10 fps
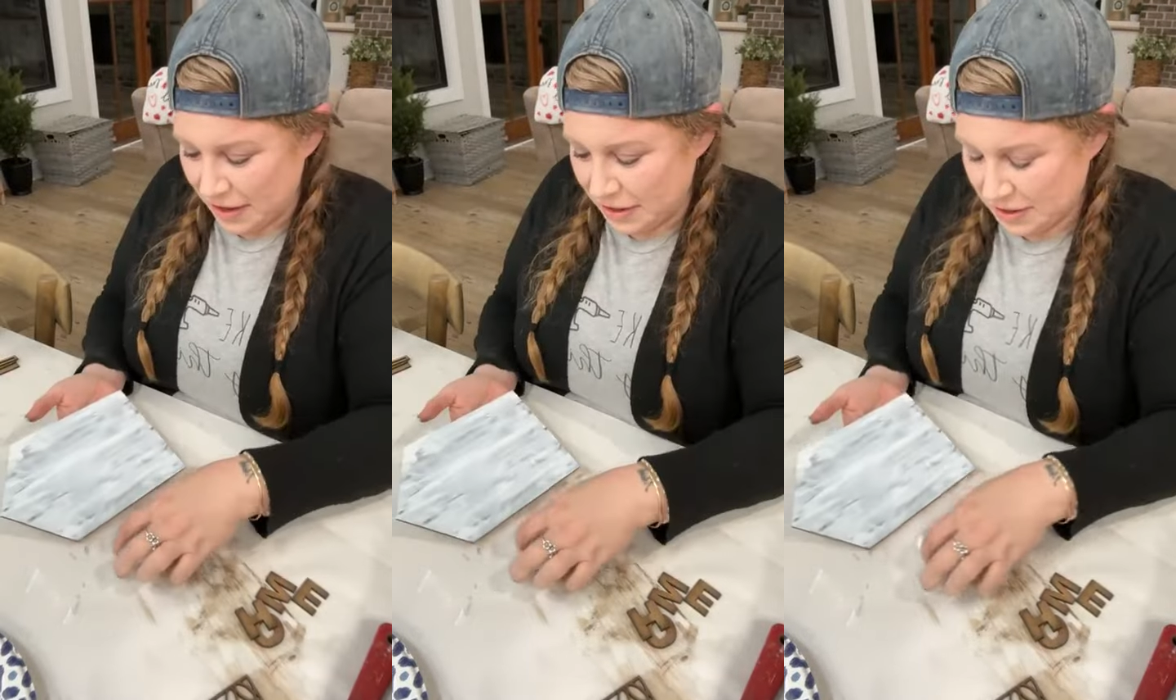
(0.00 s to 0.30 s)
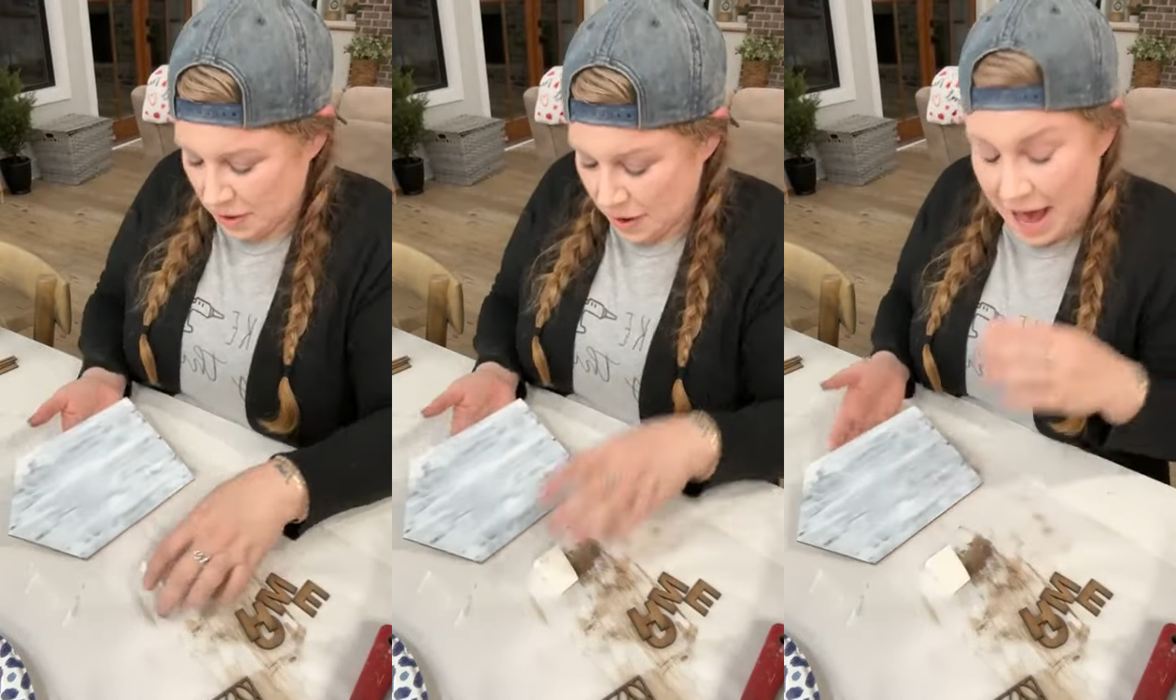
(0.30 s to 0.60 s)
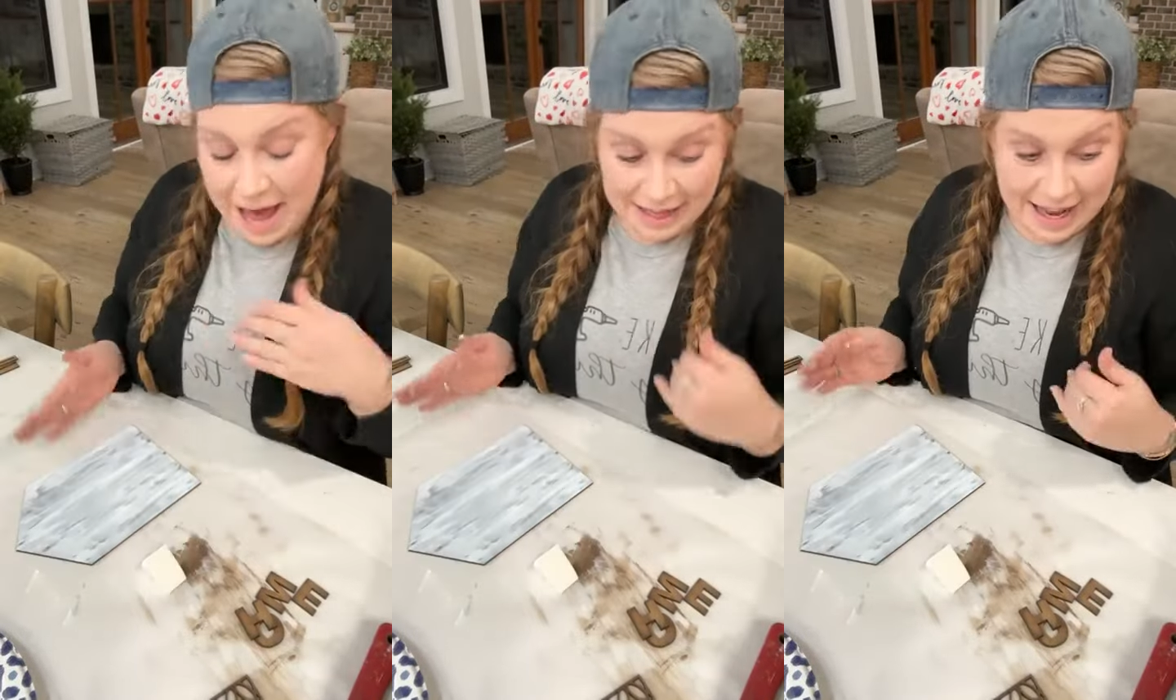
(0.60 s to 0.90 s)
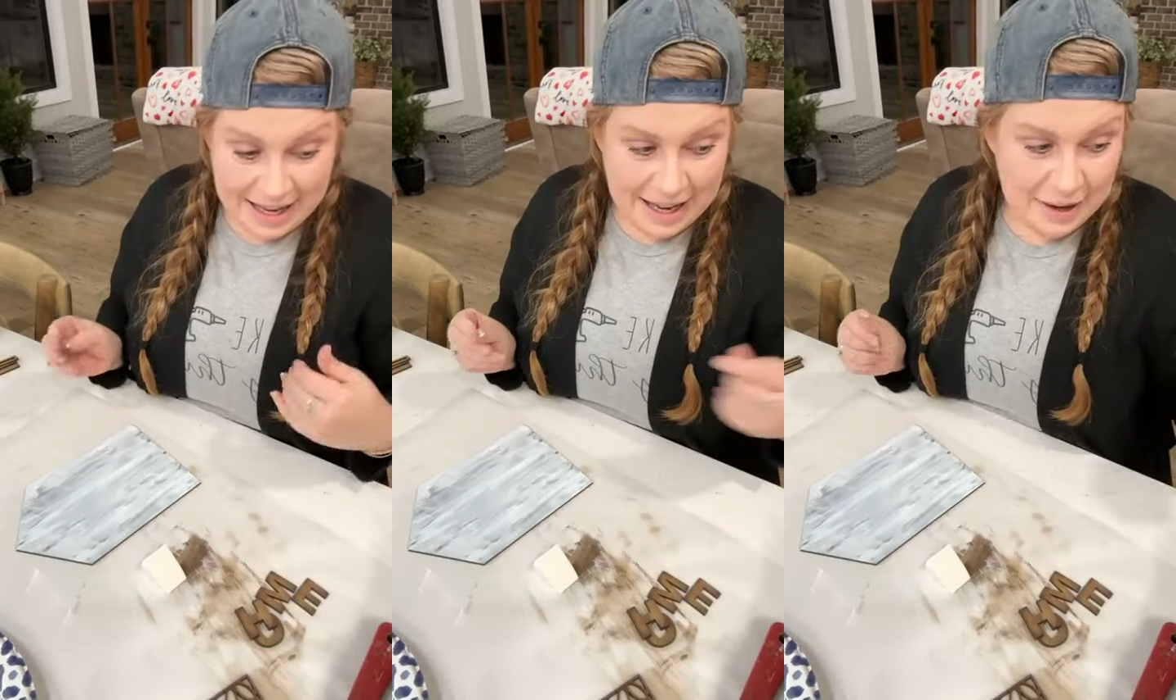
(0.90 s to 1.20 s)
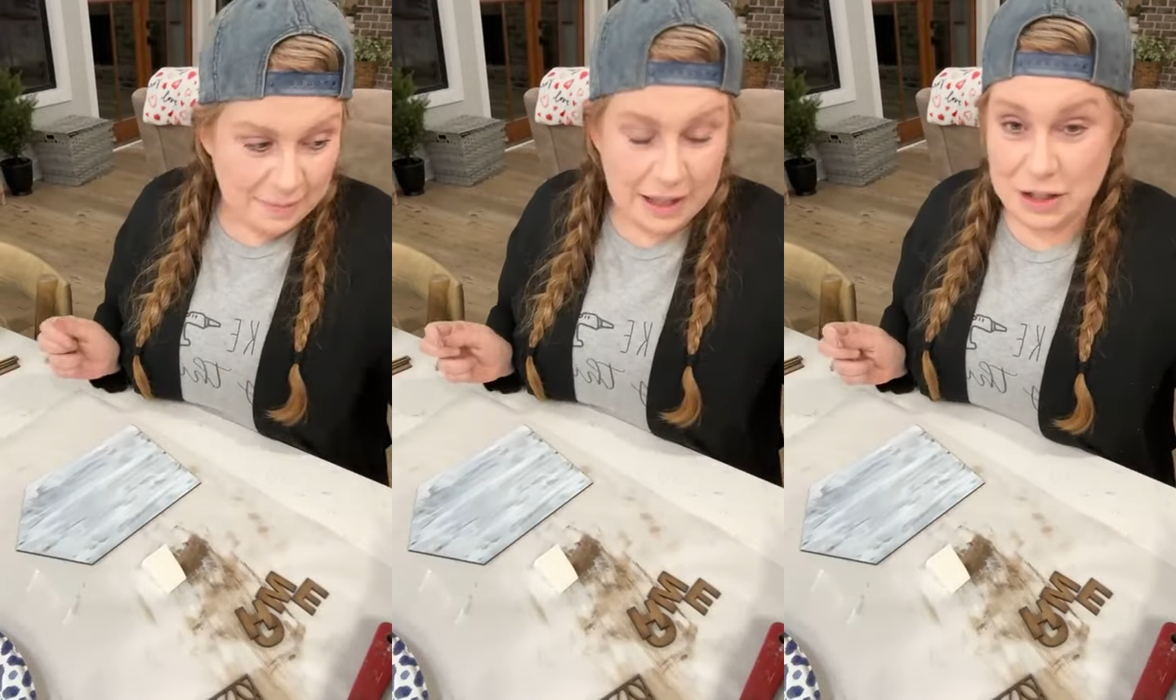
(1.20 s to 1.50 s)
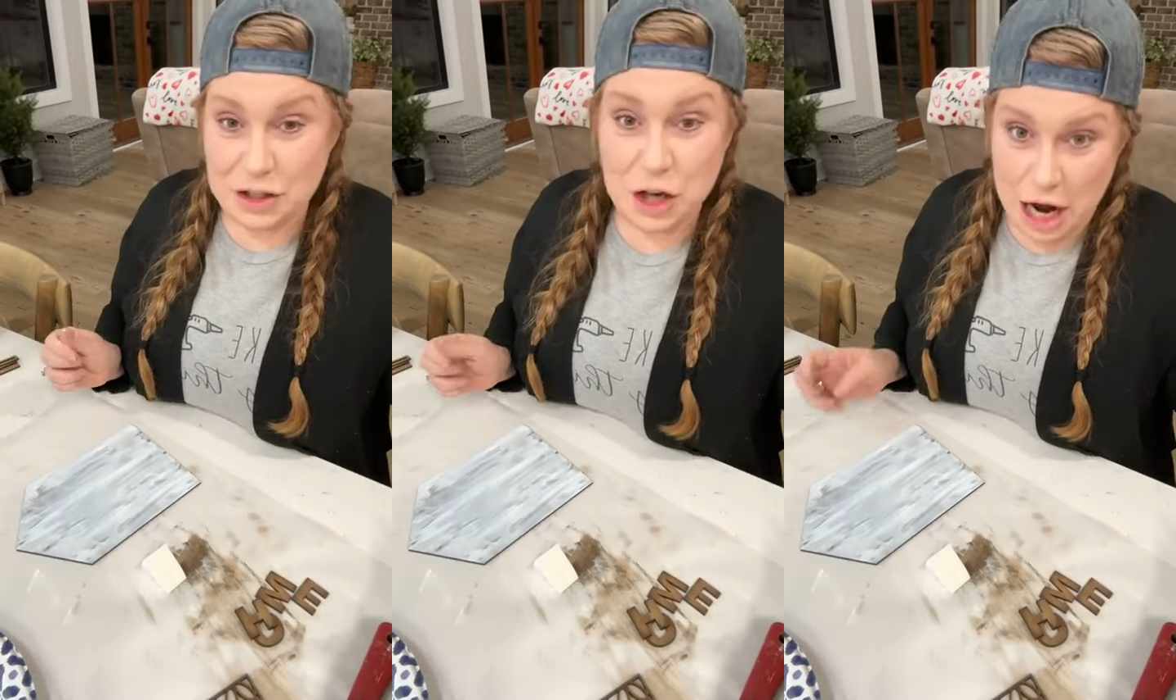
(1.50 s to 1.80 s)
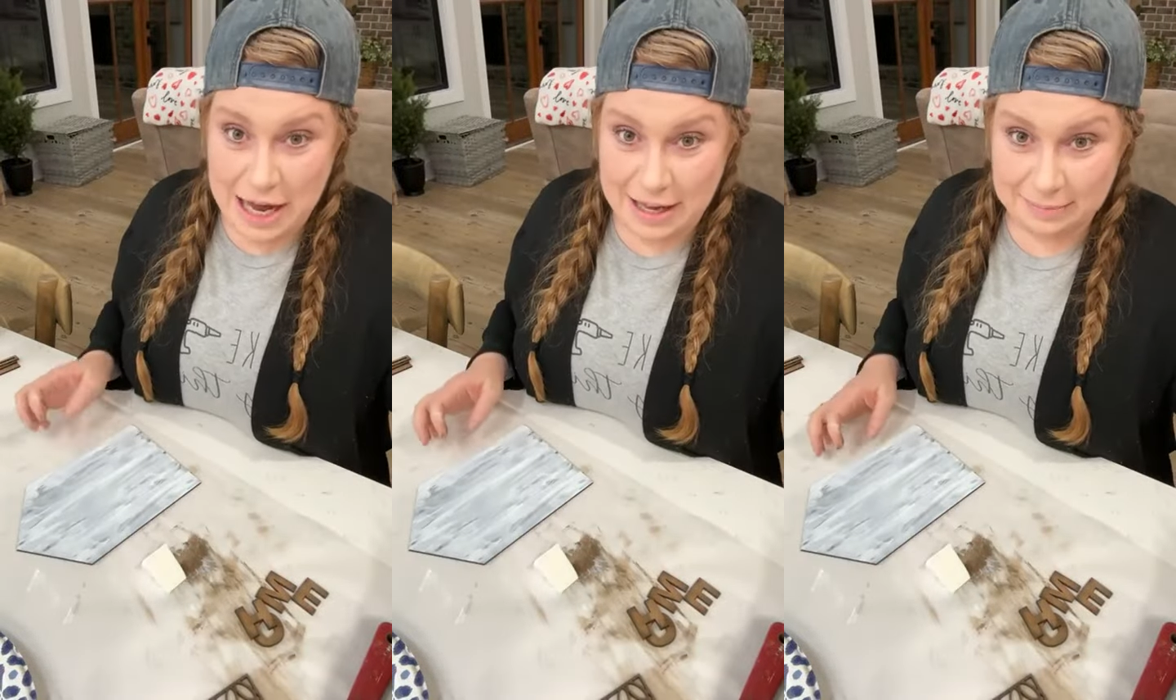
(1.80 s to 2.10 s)
so I like it. Let's try
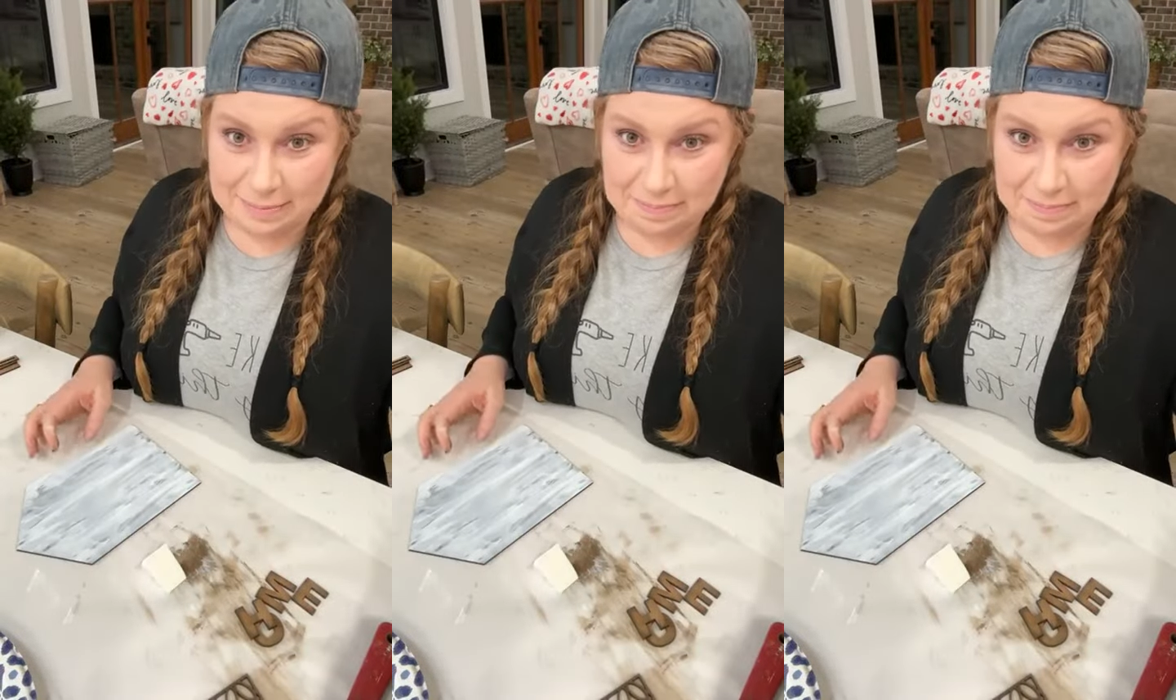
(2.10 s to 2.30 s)
it.